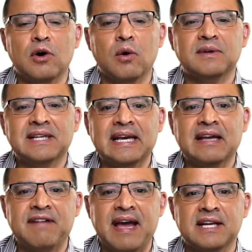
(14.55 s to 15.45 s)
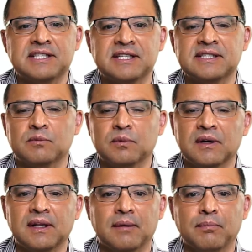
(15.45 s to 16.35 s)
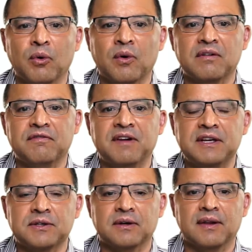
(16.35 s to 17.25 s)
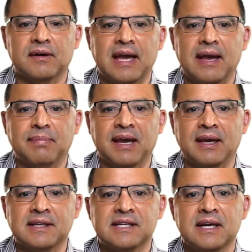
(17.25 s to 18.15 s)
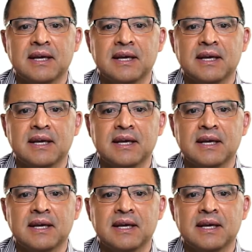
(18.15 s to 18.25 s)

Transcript: don't take advantage of this really important feature in their campaigns.